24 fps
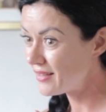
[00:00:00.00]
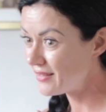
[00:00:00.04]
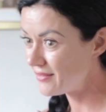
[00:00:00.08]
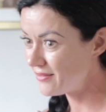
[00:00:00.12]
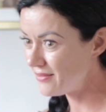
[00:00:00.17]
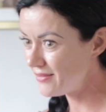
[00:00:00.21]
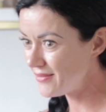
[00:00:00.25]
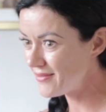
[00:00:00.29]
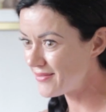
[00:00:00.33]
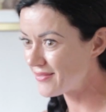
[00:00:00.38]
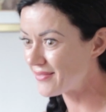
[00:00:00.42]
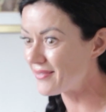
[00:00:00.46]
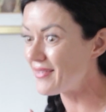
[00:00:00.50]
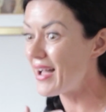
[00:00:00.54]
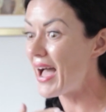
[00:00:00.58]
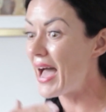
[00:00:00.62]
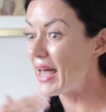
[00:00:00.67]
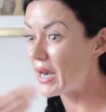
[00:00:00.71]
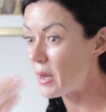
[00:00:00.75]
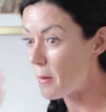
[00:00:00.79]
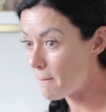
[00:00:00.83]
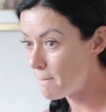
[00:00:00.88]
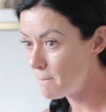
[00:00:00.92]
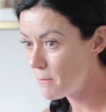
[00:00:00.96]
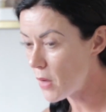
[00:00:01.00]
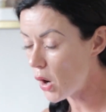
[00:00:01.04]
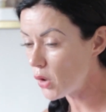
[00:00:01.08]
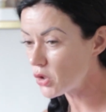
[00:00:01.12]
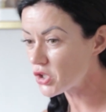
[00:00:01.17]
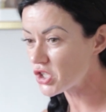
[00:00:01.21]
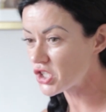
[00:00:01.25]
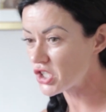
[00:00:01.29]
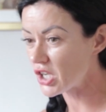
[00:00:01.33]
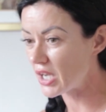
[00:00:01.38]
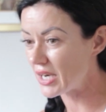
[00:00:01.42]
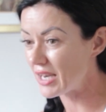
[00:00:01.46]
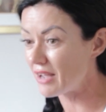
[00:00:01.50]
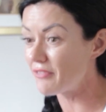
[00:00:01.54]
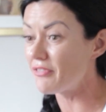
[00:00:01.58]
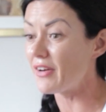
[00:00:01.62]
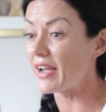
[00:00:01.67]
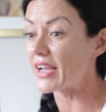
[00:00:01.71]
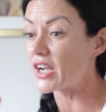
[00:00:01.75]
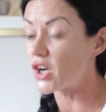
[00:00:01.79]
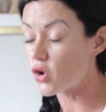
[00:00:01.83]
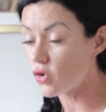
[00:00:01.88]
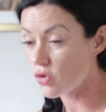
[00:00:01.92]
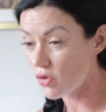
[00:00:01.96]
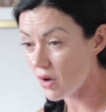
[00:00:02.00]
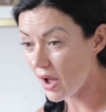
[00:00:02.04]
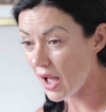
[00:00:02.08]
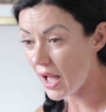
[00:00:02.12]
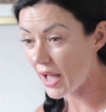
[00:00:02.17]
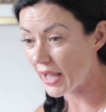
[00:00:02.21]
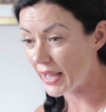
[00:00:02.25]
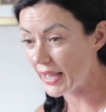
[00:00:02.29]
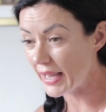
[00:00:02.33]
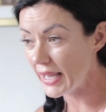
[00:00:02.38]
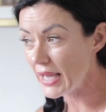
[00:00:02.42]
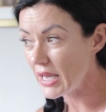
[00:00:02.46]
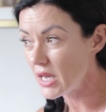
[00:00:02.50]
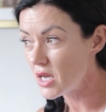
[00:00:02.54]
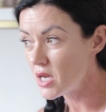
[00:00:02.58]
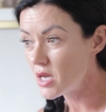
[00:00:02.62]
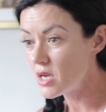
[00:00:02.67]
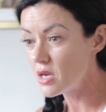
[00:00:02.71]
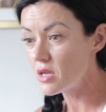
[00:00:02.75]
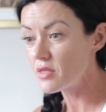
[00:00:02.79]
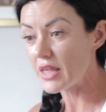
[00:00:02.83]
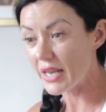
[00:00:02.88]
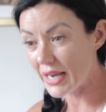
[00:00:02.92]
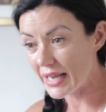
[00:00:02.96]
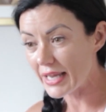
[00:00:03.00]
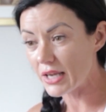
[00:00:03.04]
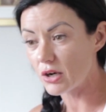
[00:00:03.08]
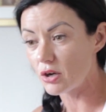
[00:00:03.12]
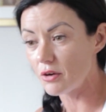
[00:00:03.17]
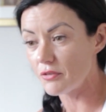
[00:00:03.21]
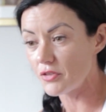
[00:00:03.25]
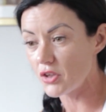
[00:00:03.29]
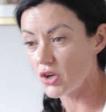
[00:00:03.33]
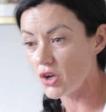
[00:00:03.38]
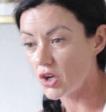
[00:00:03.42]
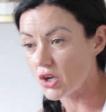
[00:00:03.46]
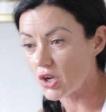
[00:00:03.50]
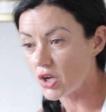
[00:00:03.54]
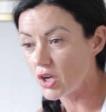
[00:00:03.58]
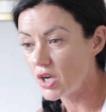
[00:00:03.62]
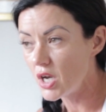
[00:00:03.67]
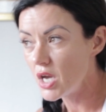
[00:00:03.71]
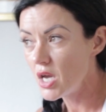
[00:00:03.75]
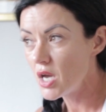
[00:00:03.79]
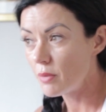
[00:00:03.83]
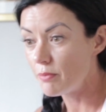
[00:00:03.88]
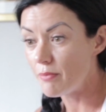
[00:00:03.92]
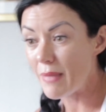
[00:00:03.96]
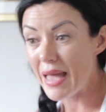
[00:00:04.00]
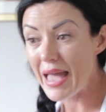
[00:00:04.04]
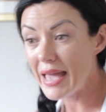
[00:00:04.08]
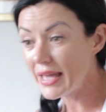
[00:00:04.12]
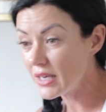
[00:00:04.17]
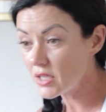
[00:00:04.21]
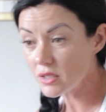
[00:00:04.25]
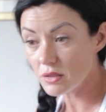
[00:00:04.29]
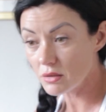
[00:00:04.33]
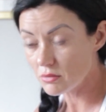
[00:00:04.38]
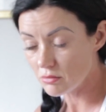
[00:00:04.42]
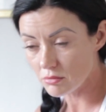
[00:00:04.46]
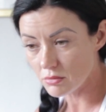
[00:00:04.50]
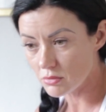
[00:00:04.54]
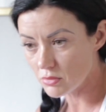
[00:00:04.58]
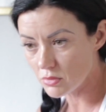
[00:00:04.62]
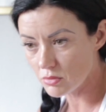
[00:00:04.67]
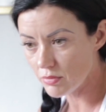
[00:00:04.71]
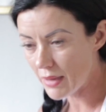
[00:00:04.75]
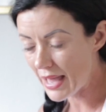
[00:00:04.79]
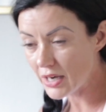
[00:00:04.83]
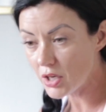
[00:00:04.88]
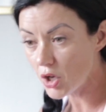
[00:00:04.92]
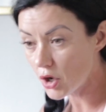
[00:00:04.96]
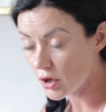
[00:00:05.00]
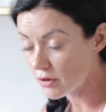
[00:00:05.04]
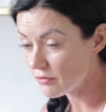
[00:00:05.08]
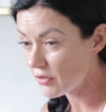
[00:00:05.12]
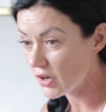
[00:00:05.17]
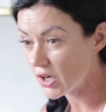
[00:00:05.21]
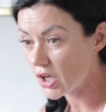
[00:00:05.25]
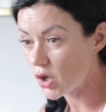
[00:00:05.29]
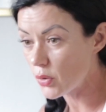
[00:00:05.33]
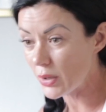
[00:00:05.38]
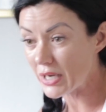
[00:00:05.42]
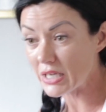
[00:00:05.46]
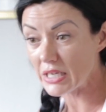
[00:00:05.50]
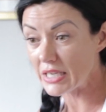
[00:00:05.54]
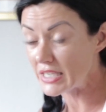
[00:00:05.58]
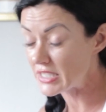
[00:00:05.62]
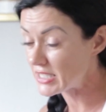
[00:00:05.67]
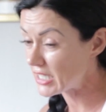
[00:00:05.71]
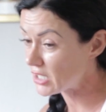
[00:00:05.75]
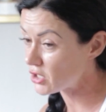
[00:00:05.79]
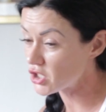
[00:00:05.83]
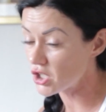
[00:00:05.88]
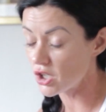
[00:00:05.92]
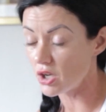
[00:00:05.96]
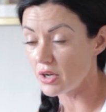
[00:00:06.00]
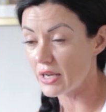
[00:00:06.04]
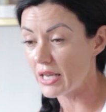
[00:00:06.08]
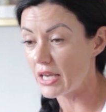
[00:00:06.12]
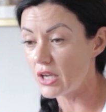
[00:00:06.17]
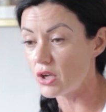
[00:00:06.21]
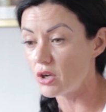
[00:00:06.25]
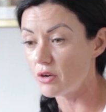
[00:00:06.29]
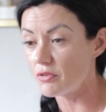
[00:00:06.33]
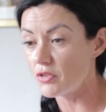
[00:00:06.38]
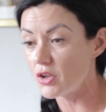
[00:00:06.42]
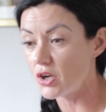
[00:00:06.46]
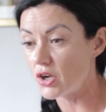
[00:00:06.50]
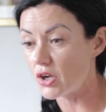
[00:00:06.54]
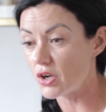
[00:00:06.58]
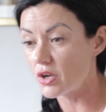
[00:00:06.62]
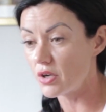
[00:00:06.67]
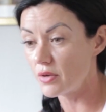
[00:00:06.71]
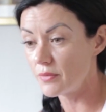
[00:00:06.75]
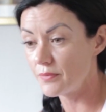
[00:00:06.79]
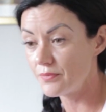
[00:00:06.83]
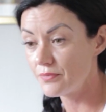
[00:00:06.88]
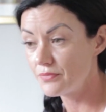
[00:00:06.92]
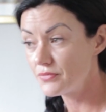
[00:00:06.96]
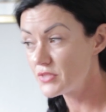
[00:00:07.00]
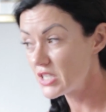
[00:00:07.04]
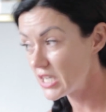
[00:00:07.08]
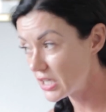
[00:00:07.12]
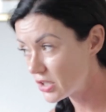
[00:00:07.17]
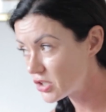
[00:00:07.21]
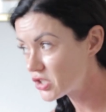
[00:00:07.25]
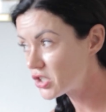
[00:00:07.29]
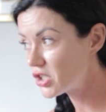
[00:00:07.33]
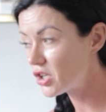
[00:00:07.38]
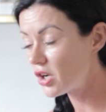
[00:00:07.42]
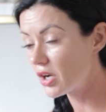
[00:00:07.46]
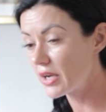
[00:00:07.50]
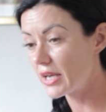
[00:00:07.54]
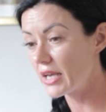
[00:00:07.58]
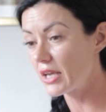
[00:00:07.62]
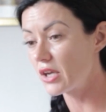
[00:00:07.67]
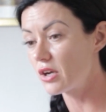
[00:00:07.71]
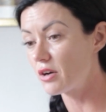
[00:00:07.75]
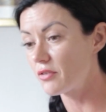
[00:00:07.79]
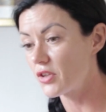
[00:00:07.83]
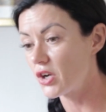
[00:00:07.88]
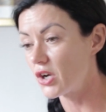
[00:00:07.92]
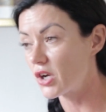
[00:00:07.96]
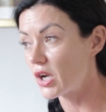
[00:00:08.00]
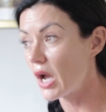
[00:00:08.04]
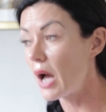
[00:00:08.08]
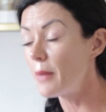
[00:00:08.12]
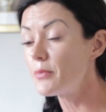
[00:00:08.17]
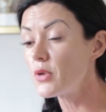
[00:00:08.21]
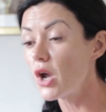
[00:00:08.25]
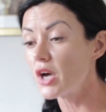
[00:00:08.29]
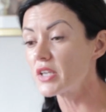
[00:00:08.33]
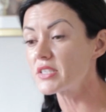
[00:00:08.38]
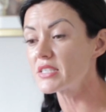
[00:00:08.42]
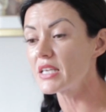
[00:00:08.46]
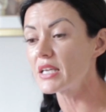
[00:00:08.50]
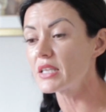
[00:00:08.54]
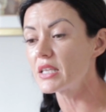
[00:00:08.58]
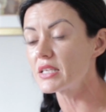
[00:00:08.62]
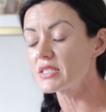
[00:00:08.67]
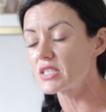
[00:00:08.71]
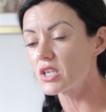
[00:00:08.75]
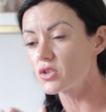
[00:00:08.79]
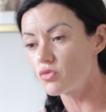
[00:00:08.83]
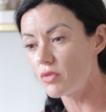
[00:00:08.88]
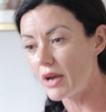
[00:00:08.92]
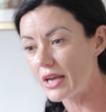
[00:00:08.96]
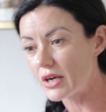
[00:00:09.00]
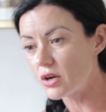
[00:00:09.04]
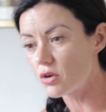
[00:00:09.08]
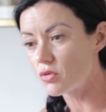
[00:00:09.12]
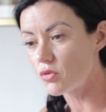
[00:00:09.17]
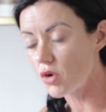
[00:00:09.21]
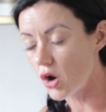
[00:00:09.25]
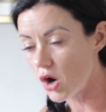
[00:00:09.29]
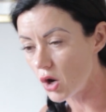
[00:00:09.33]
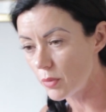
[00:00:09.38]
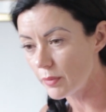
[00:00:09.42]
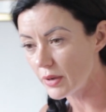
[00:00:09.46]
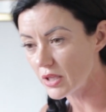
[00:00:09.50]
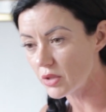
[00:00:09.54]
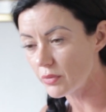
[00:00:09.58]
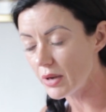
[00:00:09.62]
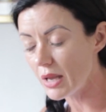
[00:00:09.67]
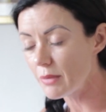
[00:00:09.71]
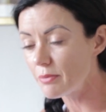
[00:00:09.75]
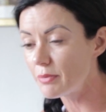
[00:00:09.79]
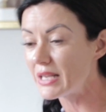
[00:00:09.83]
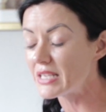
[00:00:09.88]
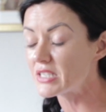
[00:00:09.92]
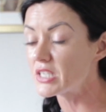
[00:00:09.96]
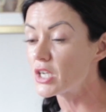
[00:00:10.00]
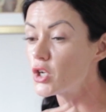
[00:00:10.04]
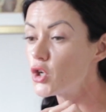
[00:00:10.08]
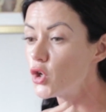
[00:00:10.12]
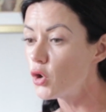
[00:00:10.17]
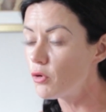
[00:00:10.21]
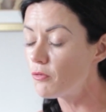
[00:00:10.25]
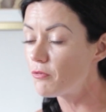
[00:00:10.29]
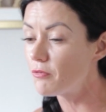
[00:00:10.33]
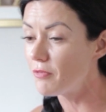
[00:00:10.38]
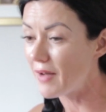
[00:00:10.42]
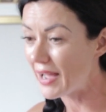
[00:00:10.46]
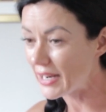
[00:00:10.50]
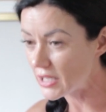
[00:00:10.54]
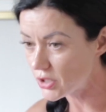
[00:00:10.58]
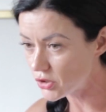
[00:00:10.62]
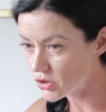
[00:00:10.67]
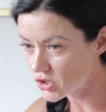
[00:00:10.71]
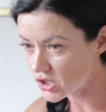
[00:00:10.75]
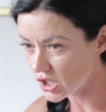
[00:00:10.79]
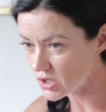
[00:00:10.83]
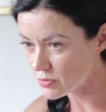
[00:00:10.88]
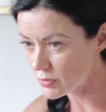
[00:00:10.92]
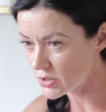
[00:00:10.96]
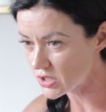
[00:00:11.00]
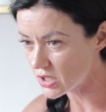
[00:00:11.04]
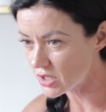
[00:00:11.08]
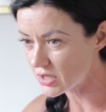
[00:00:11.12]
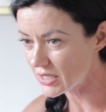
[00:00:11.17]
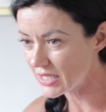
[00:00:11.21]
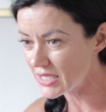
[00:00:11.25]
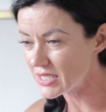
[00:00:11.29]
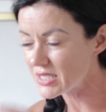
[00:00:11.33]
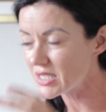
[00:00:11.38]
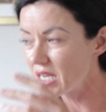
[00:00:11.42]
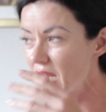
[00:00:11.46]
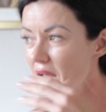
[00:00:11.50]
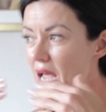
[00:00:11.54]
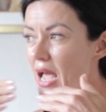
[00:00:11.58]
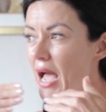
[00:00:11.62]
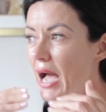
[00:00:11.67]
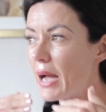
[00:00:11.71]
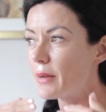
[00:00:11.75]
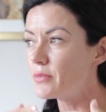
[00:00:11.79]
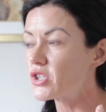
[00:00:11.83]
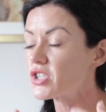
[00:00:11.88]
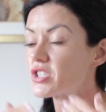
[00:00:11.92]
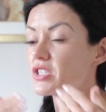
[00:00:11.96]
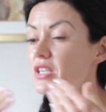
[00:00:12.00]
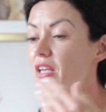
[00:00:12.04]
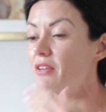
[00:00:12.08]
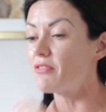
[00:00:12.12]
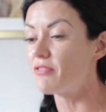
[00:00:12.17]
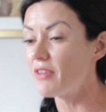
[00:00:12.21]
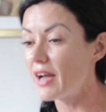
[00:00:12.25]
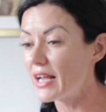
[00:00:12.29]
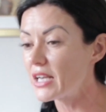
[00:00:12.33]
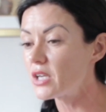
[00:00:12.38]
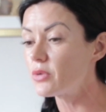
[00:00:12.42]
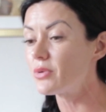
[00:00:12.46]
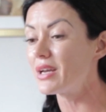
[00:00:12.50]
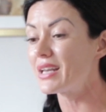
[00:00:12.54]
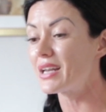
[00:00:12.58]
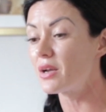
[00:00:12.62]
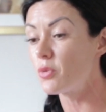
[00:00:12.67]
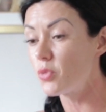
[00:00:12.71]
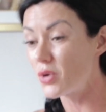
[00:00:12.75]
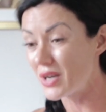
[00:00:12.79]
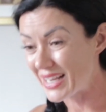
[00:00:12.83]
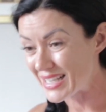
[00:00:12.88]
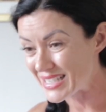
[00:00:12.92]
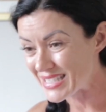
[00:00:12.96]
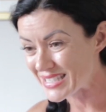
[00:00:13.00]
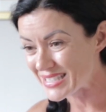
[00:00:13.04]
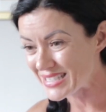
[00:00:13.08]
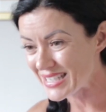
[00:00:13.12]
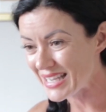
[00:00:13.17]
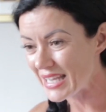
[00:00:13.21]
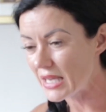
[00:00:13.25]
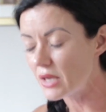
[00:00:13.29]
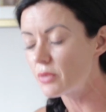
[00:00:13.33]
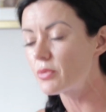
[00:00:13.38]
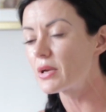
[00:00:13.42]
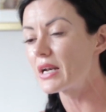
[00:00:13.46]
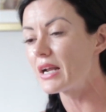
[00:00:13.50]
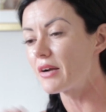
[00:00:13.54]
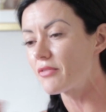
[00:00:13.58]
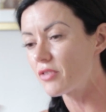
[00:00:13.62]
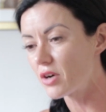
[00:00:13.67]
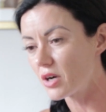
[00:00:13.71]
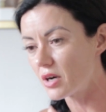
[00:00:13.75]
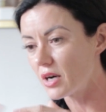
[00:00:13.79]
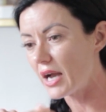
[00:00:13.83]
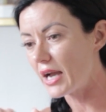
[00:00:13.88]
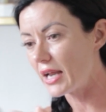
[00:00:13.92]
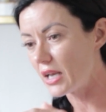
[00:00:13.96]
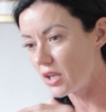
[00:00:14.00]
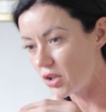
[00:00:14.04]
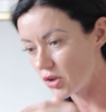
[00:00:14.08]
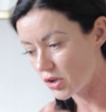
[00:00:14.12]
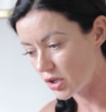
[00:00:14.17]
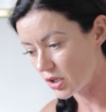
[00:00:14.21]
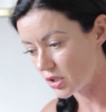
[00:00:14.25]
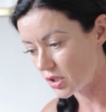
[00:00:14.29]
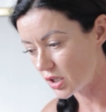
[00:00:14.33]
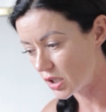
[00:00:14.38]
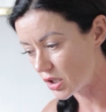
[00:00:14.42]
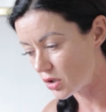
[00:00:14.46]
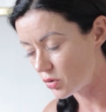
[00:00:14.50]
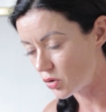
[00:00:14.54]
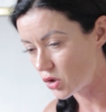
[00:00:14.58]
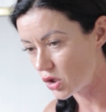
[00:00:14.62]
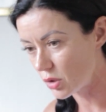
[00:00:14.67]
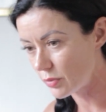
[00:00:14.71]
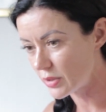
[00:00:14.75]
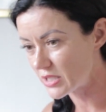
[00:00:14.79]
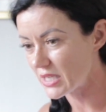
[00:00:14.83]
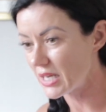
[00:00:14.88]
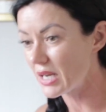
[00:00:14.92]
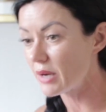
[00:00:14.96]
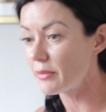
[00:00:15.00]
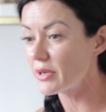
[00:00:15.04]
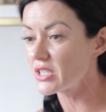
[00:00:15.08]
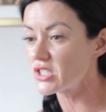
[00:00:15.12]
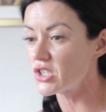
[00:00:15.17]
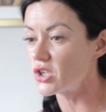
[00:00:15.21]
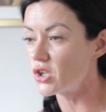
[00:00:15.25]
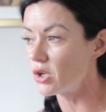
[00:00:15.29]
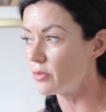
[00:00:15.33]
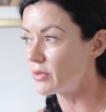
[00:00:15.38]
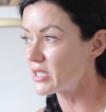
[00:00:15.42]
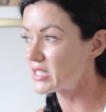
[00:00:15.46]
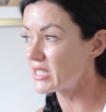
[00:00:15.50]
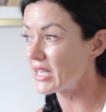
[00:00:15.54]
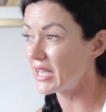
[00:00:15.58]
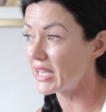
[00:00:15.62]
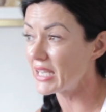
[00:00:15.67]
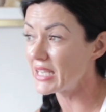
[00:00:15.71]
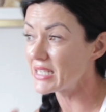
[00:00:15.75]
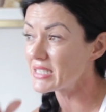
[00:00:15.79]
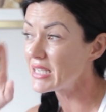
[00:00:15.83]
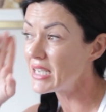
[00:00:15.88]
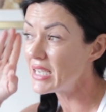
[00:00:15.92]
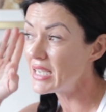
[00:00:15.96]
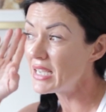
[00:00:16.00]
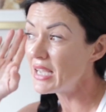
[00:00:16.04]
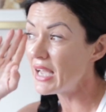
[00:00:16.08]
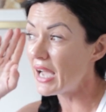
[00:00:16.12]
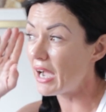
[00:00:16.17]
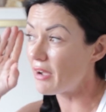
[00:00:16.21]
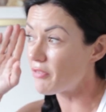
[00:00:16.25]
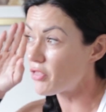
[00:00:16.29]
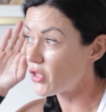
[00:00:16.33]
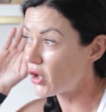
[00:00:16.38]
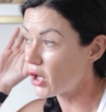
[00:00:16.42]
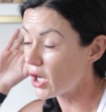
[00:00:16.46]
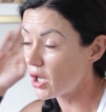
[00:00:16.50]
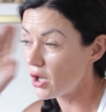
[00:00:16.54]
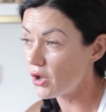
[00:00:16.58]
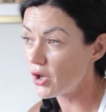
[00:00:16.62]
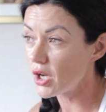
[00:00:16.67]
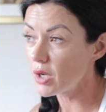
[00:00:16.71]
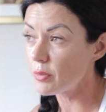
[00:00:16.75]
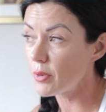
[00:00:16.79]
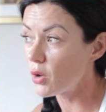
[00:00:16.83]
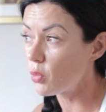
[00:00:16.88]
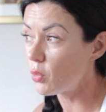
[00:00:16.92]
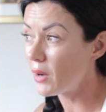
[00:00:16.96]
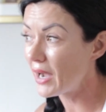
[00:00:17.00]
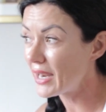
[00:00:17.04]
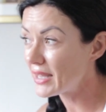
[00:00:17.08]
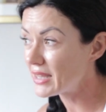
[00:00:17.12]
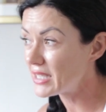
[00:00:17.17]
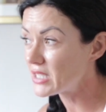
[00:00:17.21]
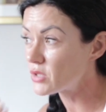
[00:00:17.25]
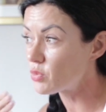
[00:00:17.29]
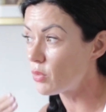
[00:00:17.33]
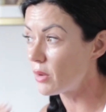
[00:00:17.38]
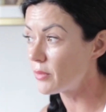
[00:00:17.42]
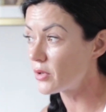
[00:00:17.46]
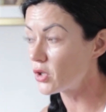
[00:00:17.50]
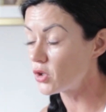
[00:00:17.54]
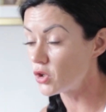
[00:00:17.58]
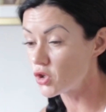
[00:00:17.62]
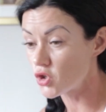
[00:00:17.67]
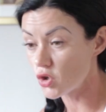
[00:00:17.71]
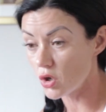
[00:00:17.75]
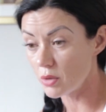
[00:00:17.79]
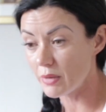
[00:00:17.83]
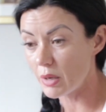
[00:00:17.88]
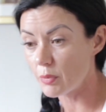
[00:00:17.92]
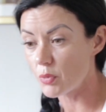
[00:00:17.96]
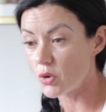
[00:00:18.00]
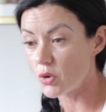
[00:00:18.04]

an emotion. If I cry, then I get off the hook. Men learn very quickly. Tears do not get you off the hook. Tears do not get you off the hook. I'm not saying this is right or wrong, by the way. I'm placing no value judgment on this. I'm just evaluating what I see whenever I look at, human dynamics and human psyches. I've thought a lot about why these women who join my